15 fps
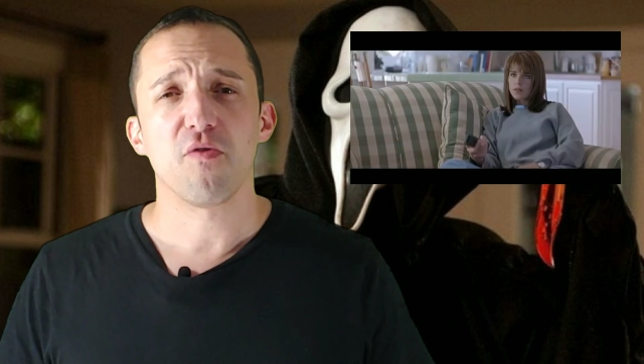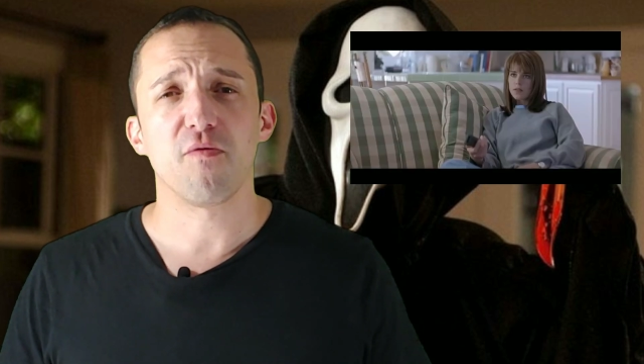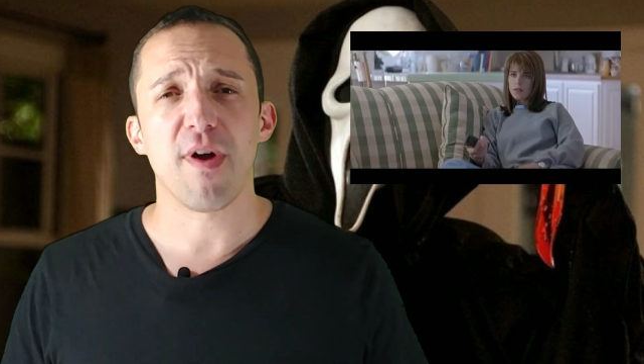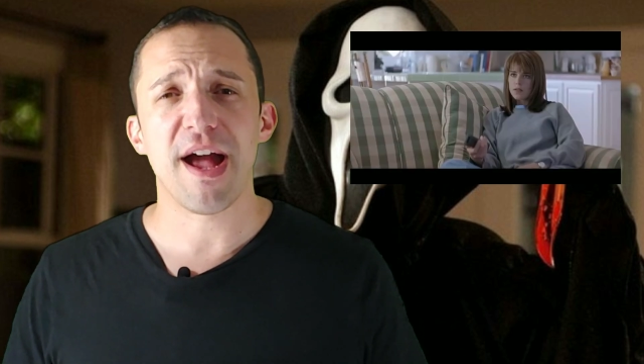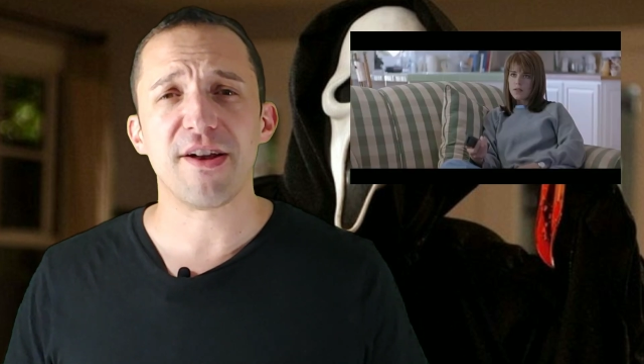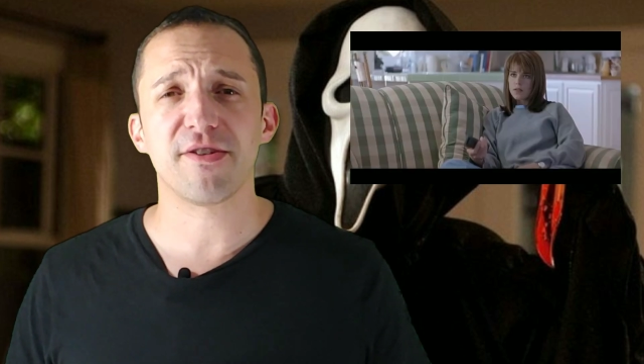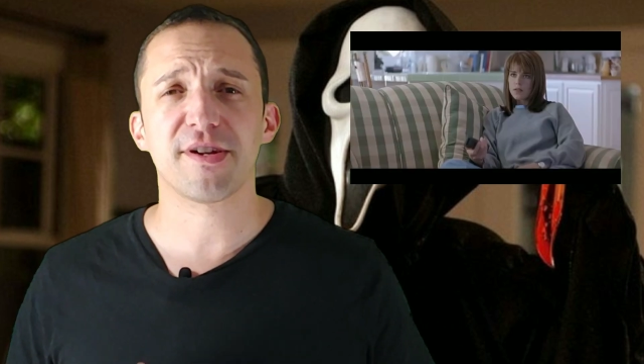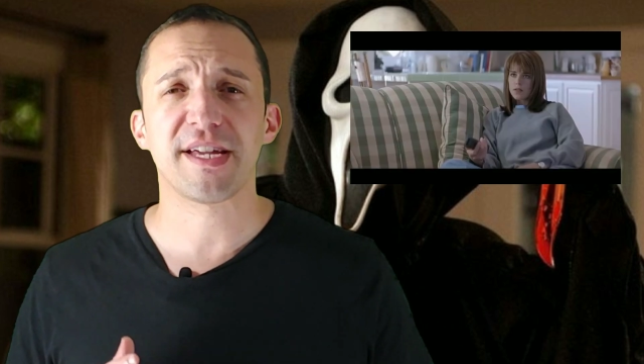
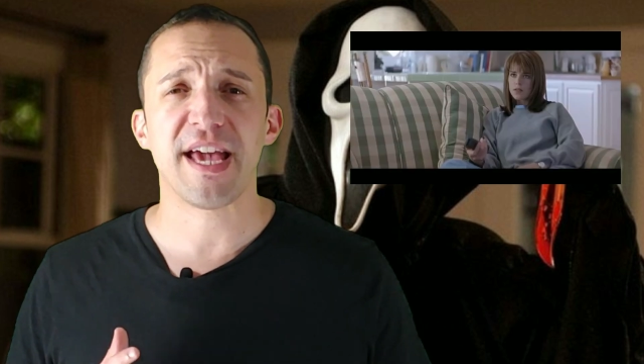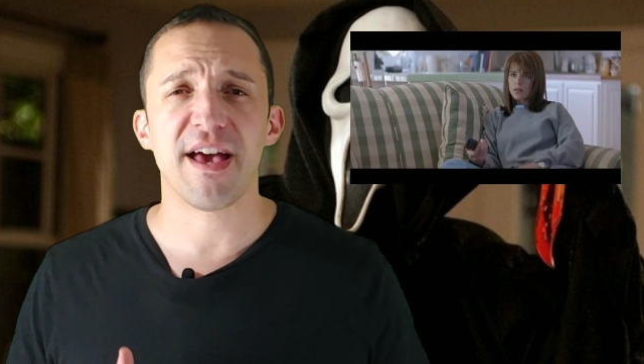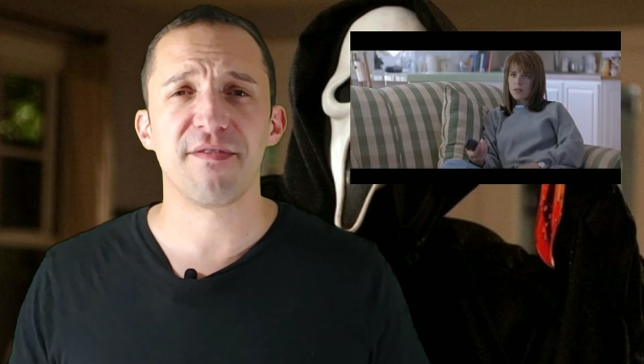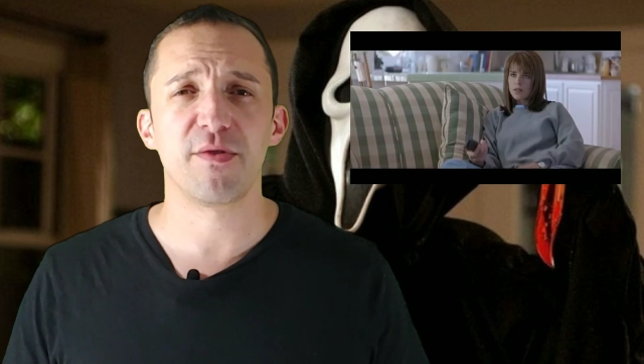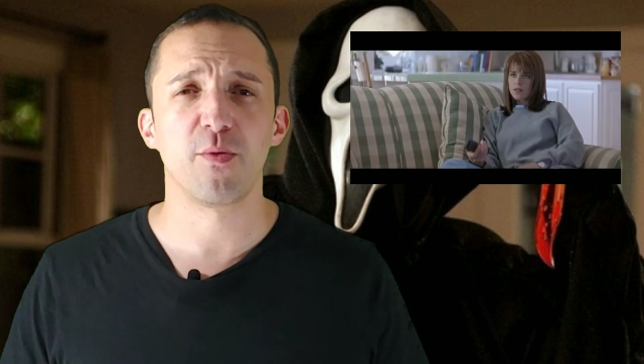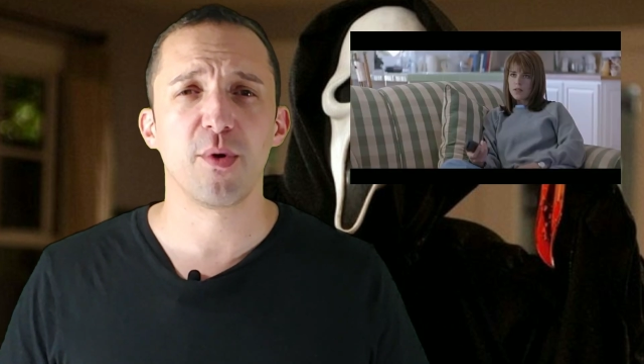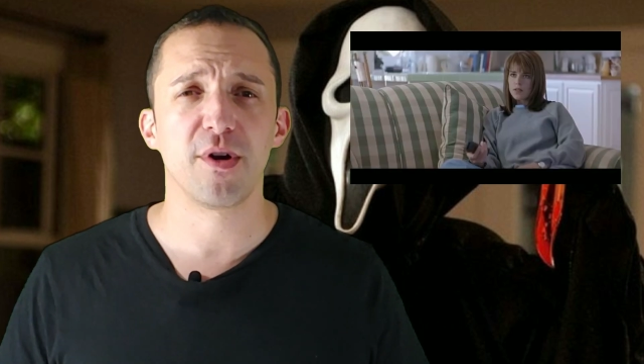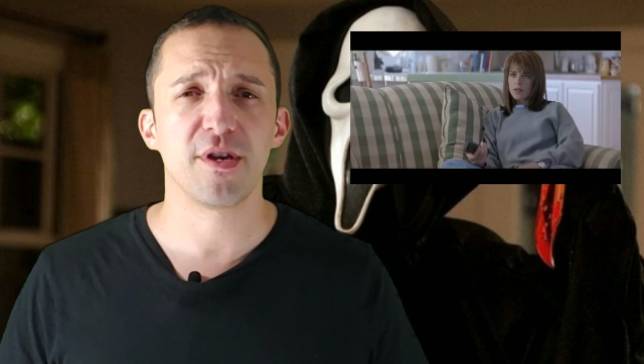Writer
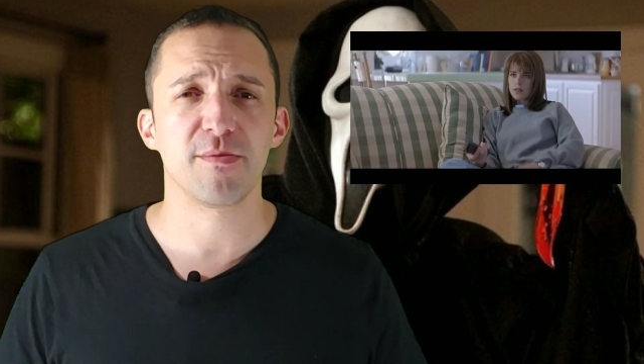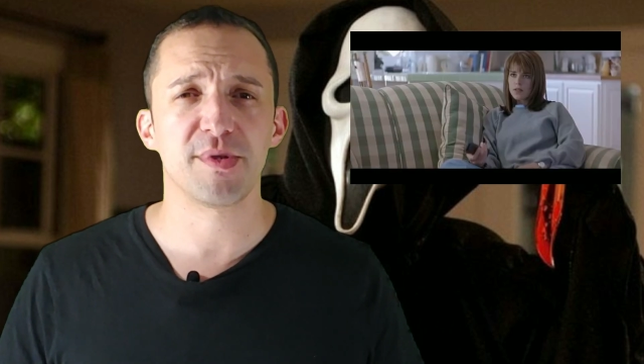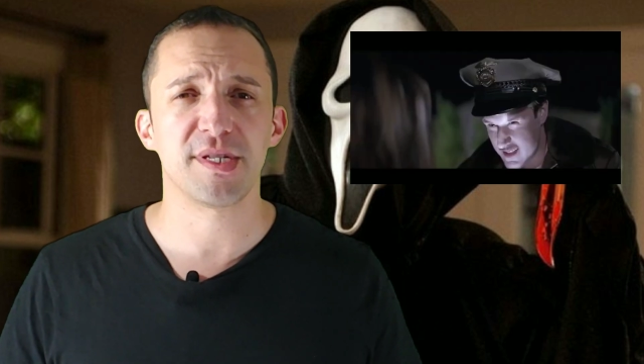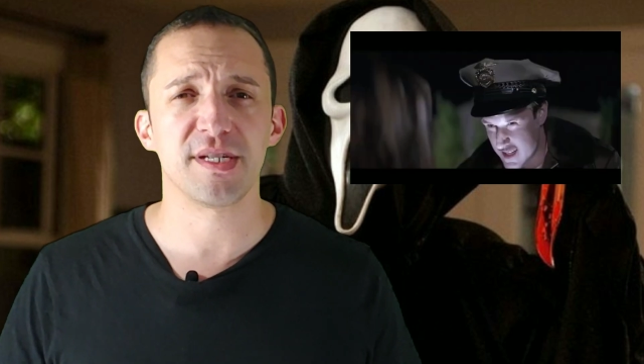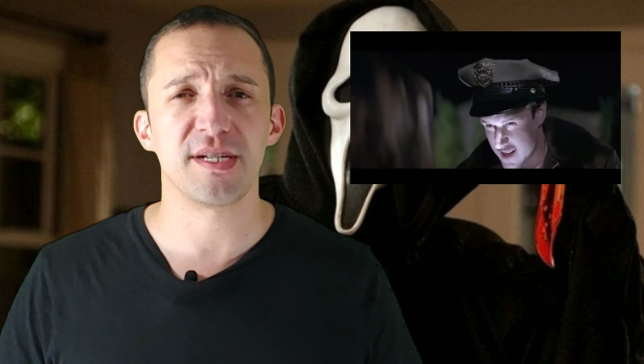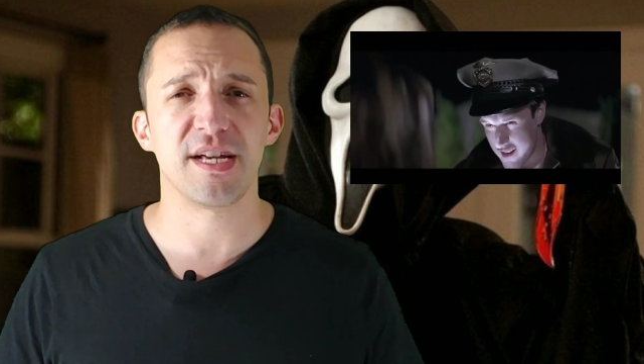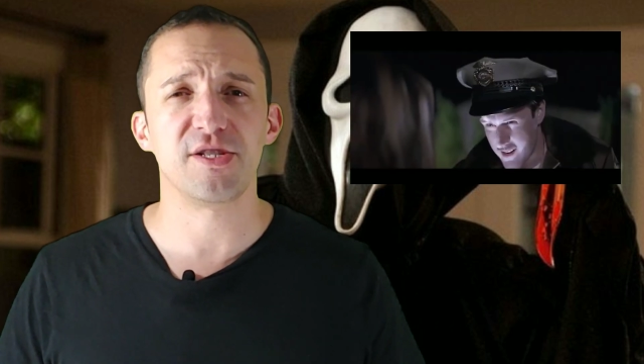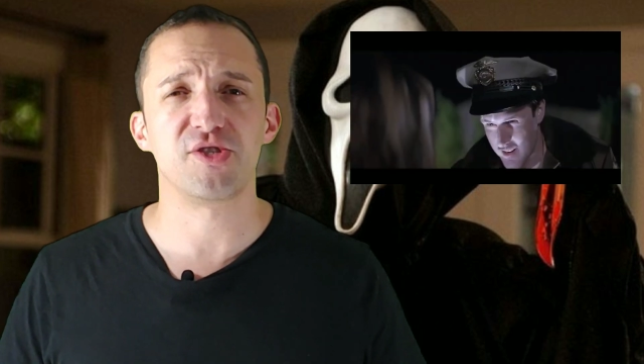Kevin
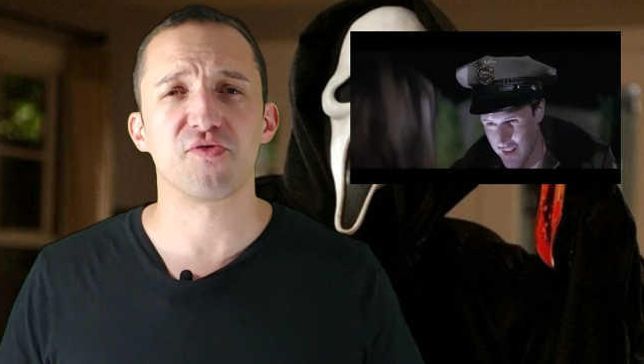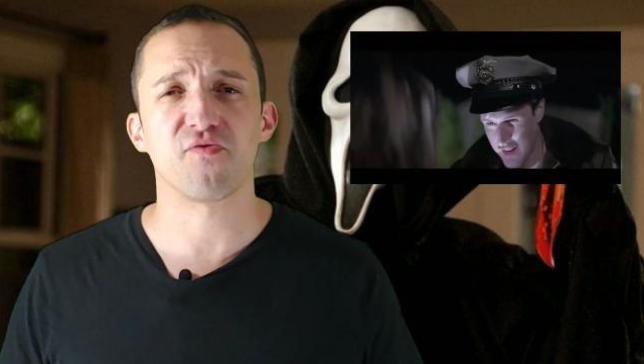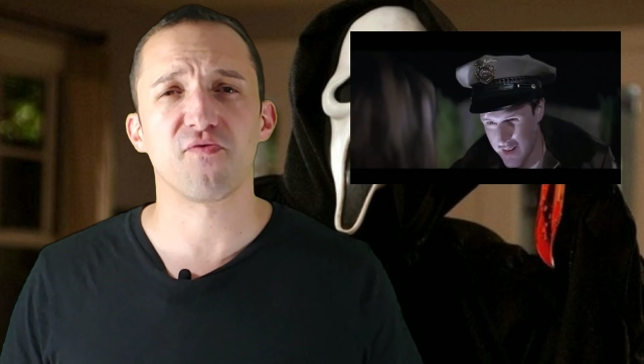Williamson and